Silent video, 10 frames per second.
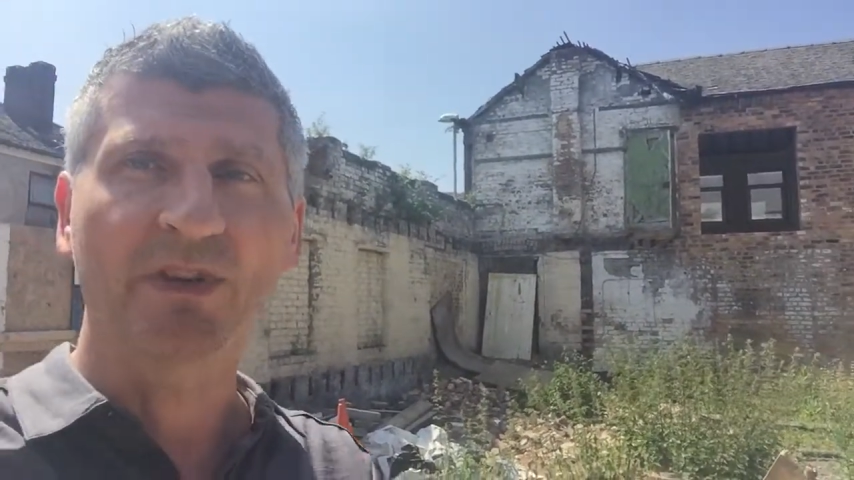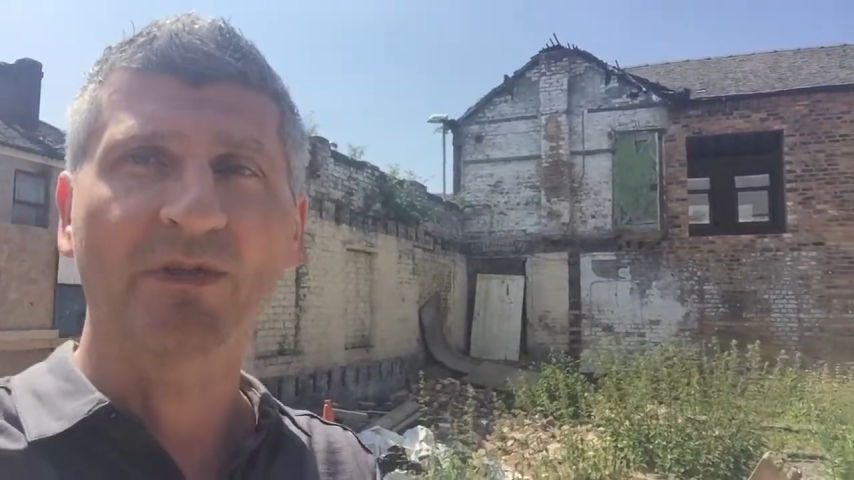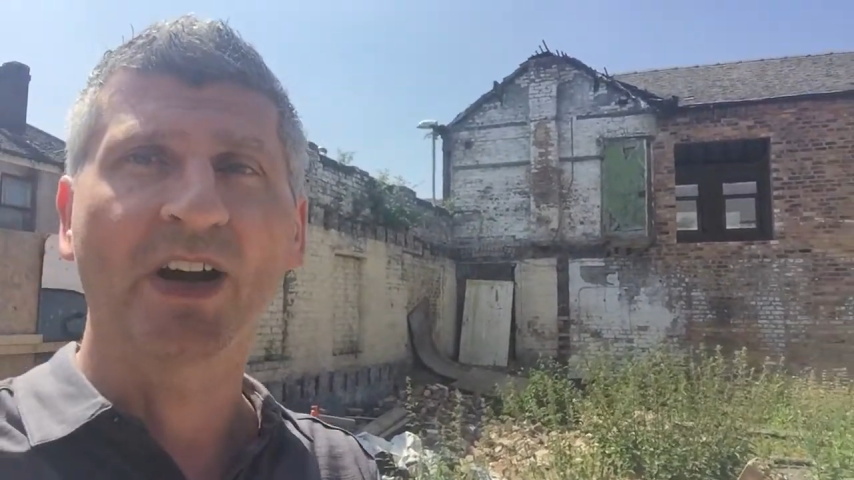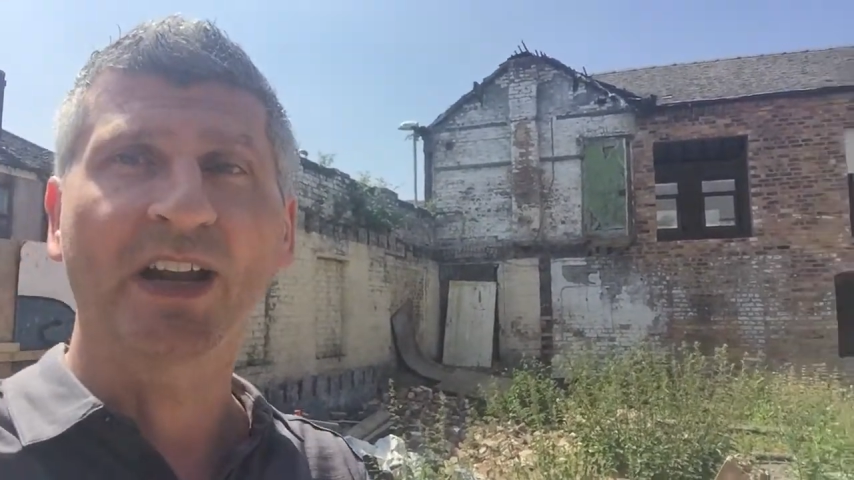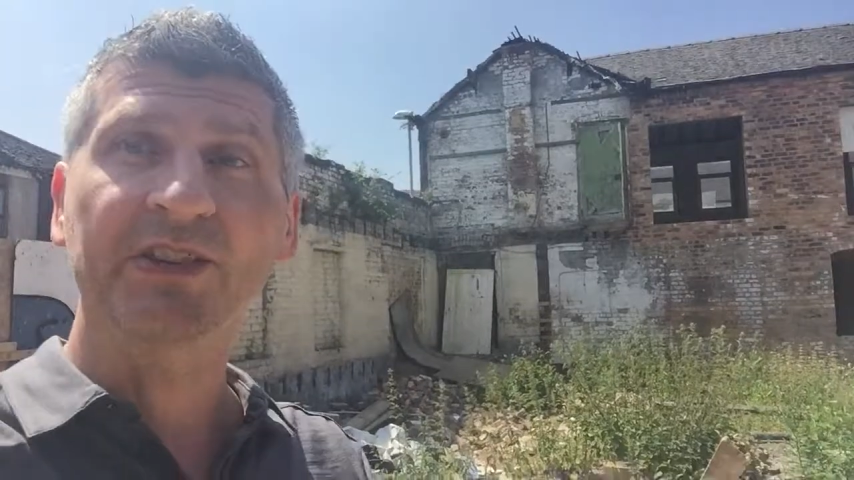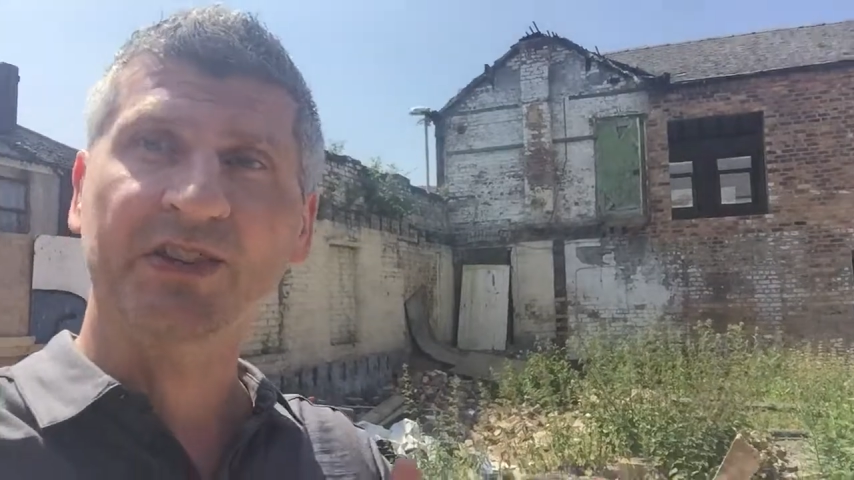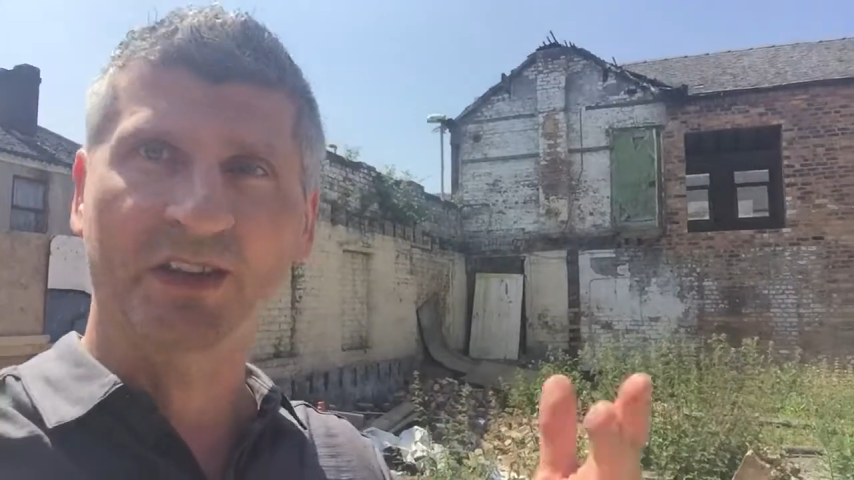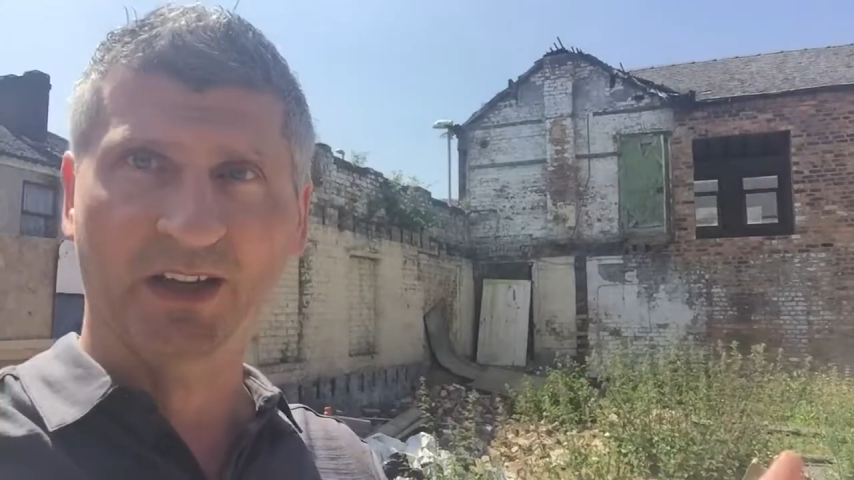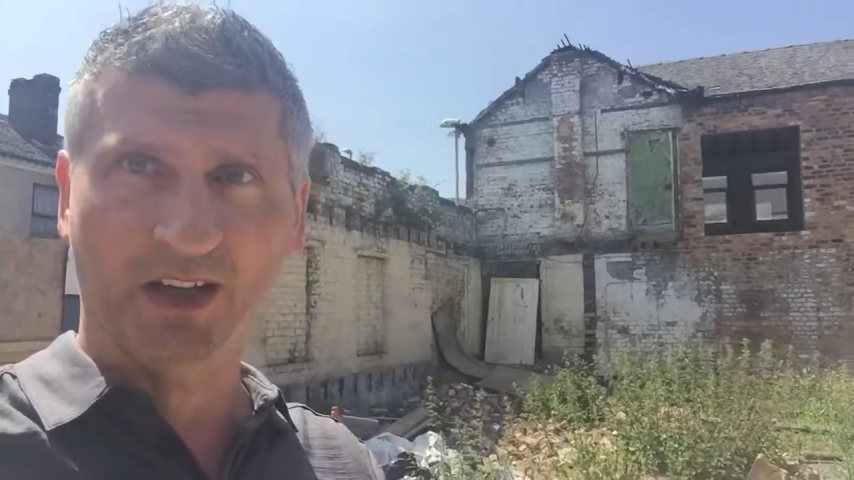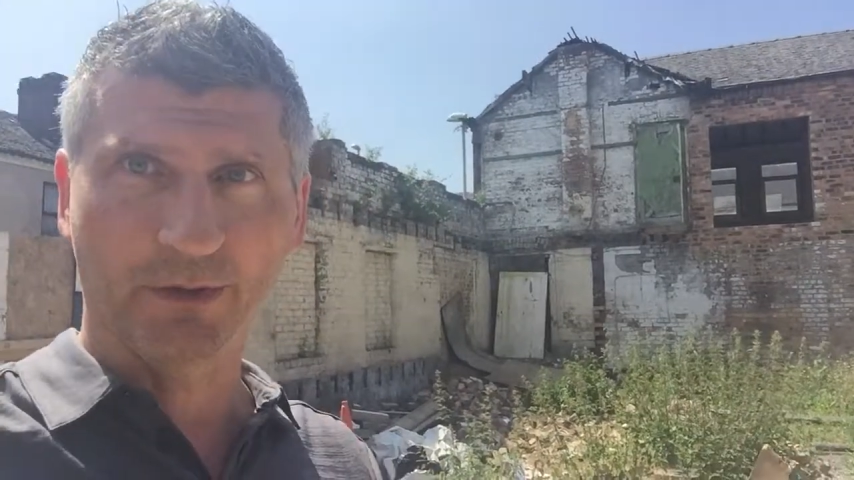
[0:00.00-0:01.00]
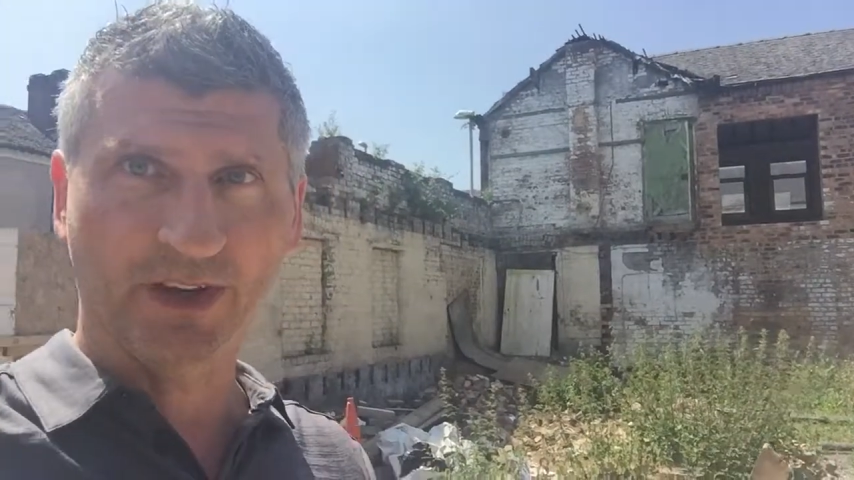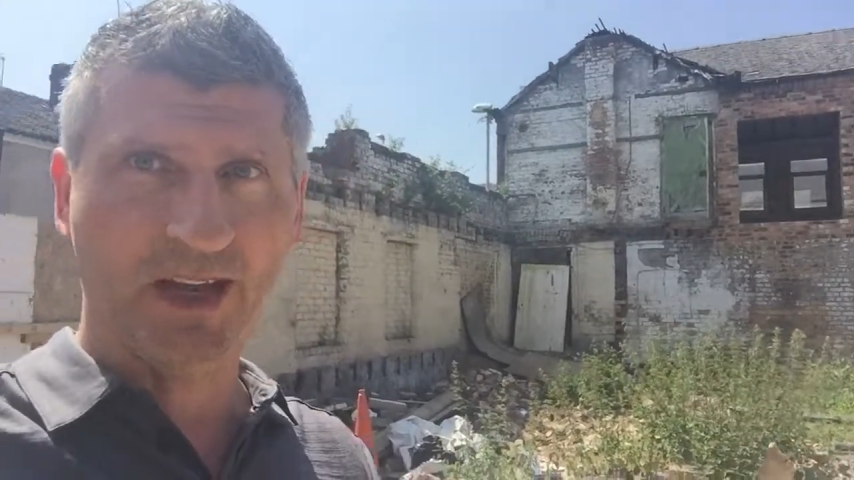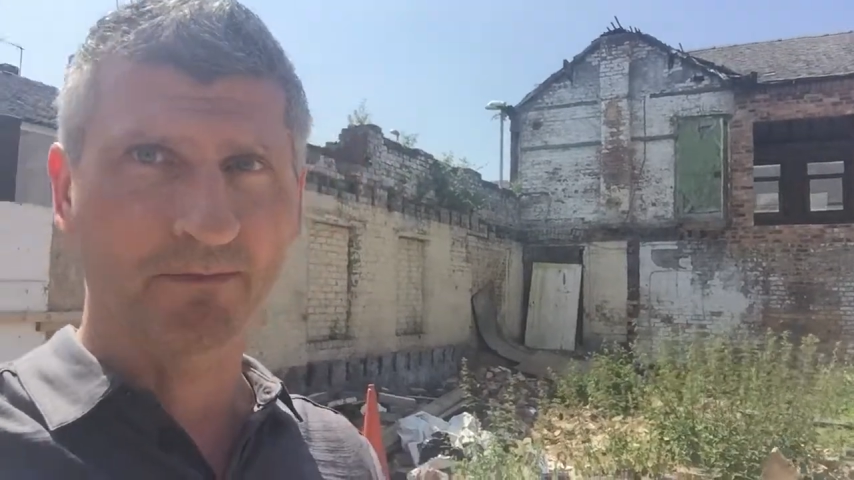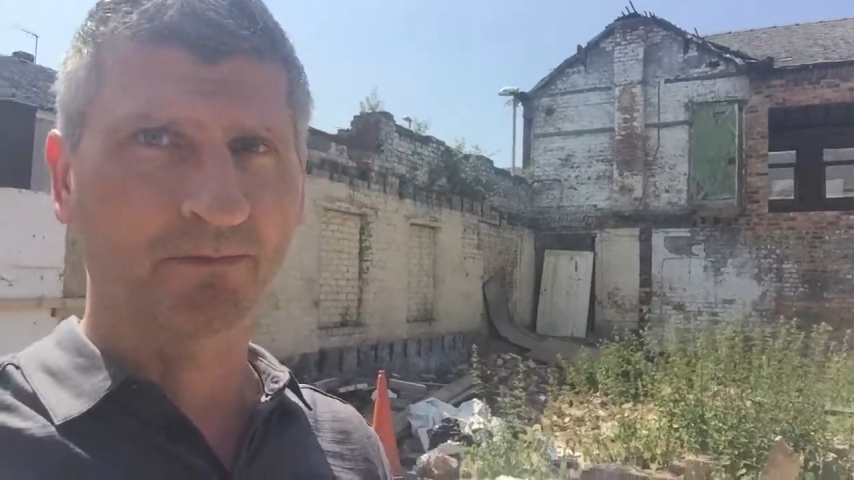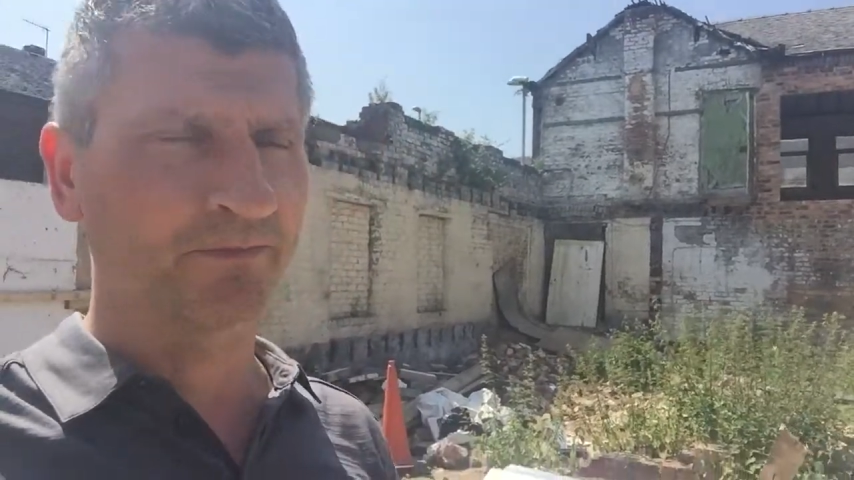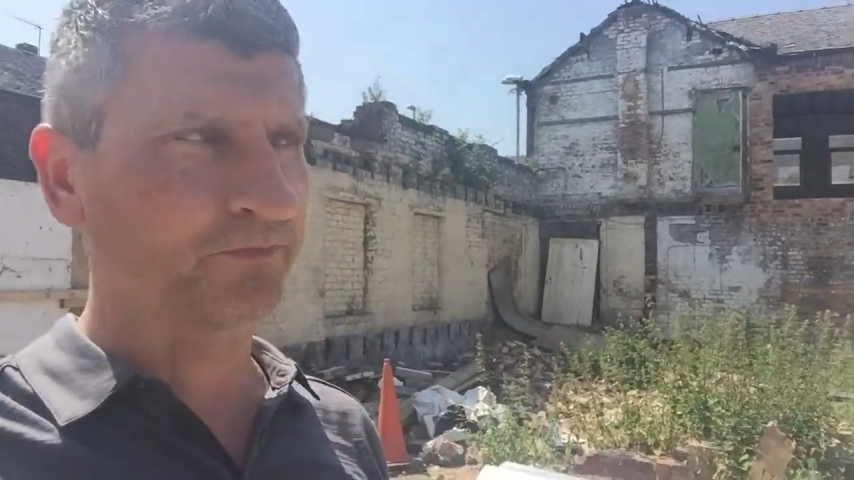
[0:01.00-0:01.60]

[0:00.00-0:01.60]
refinanced and then go again.